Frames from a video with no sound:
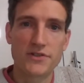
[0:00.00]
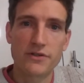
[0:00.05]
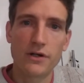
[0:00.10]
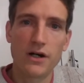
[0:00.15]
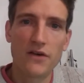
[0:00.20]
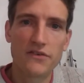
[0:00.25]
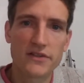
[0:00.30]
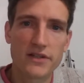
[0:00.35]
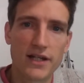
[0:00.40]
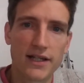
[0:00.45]

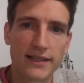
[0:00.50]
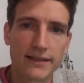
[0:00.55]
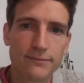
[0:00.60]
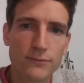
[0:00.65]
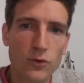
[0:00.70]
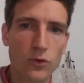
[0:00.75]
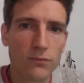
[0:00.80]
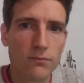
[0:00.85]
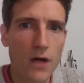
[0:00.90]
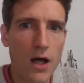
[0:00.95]
So after that
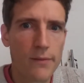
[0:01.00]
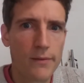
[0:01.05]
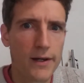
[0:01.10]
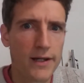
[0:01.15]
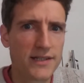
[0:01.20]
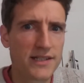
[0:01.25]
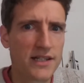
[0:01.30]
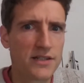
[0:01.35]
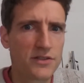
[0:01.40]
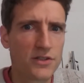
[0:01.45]
small
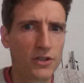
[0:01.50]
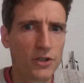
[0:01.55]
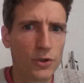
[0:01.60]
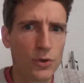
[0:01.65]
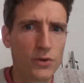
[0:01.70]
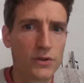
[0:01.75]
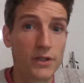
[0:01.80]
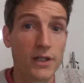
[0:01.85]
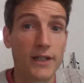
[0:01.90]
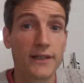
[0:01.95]
Marmite
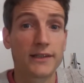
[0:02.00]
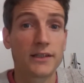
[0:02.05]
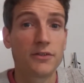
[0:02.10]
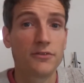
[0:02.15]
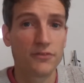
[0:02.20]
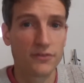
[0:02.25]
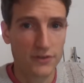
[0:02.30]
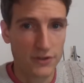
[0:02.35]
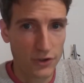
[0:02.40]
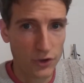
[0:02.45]
interlude, let's
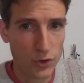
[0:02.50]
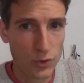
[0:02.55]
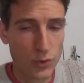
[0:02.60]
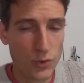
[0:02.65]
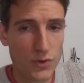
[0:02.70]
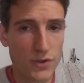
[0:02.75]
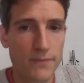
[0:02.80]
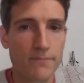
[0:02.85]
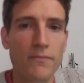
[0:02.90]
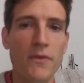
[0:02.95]

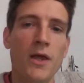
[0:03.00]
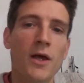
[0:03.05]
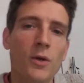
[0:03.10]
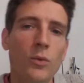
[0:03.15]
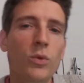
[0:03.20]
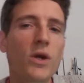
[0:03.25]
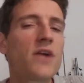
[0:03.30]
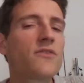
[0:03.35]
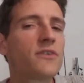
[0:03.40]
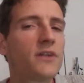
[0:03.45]
conclude.
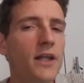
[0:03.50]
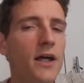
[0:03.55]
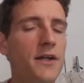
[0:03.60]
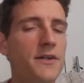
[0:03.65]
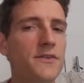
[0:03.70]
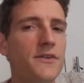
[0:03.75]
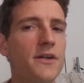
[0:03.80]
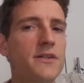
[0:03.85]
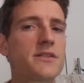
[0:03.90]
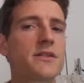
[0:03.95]
We have
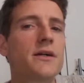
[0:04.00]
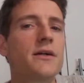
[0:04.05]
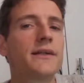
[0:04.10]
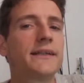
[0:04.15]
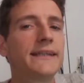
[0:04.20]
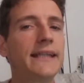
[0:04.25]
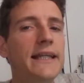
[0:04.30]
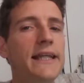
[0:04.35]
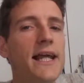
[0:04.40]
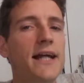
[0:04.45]
learned
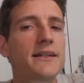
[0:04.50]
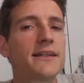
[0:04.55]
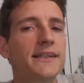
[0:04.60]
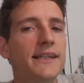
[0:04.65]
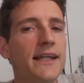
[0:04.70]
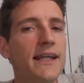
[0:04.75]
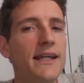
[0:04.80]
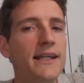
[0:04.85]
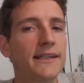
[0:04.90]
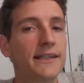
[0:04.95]
that celiac
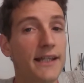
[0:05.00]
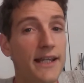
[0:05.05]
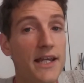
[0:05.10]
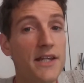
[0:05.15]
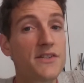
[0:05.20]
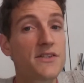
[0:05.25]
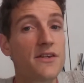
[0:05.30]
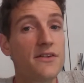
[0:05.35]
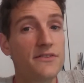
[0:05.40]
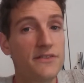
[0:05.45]

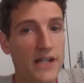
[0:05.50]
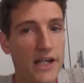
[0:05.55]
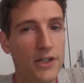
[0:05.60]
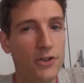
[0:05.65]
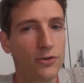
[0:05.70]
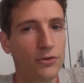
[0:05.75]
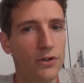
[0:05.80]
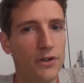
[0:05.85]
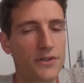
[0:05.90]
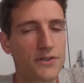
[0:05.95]
disease is
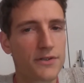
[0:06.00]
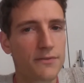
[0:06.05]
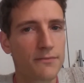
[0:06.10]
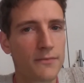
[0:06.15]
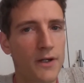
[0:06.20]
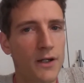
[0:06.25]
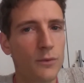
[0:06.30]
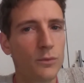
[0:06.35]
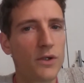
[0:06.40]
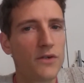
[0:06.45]

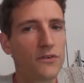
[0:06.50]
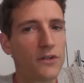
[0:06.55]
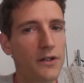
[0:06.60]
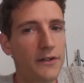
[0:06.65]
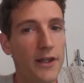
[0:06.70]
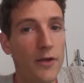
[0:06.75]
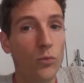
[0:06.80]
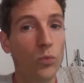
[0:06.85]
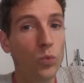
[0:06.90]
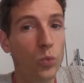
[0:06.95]
dangerous. We've
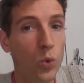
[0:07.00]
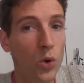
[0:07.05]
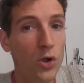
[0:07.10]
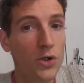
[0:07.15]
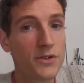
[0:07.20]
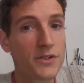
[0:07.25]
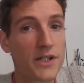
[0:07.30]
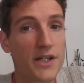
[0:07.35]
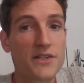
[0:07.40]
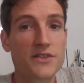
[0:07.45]
learned that
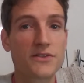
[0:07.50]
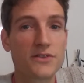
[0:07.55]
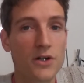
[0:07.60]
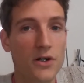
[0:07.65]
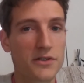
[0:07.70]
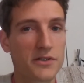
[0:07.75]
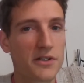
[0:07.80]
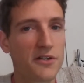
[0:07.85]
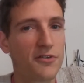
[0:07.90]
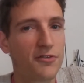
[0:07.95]
wood is
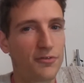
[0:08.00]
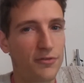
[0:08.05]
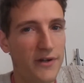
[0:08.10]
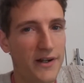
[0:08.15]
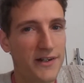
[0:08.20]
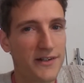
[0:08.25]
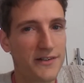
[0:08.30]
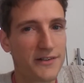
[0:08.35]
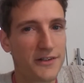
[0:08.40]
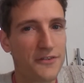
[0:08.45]
not a
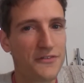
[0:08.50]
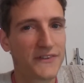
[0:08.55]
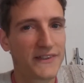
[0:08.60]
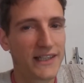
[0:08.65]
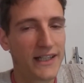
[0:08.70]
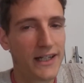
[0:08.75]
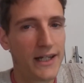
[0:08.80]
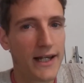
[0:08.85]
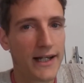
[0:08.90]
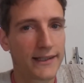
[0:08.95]
friend of
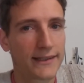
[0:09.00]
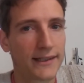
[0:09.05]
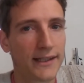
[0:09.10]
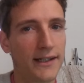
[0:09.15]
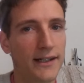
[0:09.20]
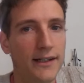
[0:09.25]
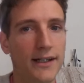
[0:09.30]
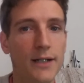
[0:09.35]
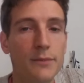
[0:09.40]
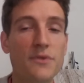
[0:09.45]

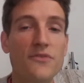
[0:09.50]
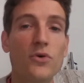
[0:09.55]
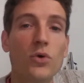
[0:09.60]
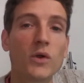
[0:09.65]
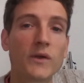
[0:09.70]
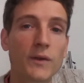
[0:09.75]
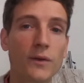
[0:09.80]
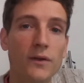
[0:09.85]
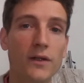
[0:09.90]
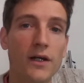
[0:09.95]
celiacs. And we've
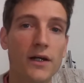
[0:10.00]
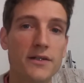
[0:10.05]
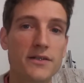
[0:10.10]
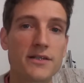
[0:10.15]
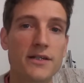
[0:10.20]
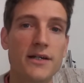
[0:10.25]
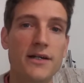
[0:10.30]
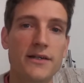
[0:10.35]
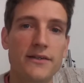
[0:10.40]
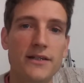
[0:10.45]
also
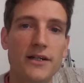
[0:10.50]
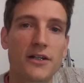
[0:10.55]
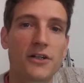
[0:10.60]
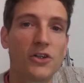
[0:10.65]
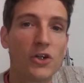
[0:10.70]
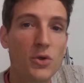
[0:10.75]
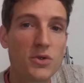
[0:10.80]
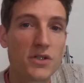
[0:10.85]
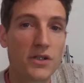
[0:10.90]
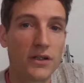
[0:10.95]
learned
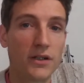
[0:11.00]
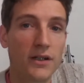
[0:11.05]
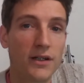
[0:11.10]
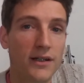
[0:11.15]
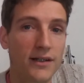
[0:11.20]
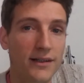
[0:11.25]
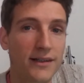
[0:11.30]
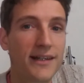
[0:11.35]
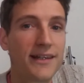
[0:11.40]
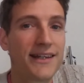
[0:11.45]
that
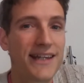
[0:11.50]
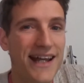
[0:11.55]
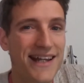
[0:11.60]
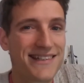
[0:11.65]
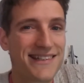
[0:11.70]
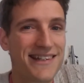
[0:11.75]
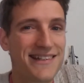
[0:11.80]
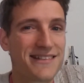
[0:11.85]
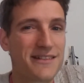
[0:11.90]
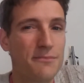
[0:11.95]
gluten can
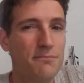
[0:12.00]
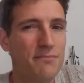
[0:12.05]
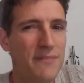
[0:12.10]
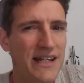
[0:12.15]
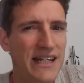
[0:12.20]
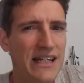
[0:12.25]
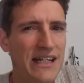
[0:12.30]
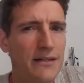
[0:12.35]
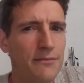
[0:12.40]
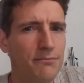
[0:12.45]
get into
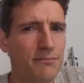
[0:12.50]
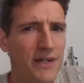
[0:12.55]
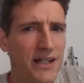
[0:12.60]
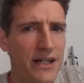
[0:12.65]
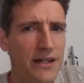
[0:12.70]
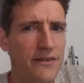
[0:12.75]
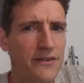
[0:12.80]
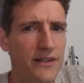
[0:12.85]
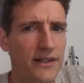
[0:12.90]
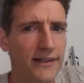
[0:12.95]
many,
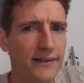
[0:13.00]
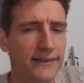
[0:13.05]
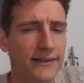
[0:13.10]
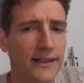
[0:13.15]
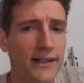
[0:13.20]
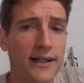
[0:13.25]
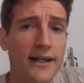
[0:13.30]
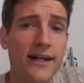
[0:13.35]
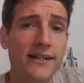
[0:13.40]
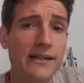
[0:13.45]
many things.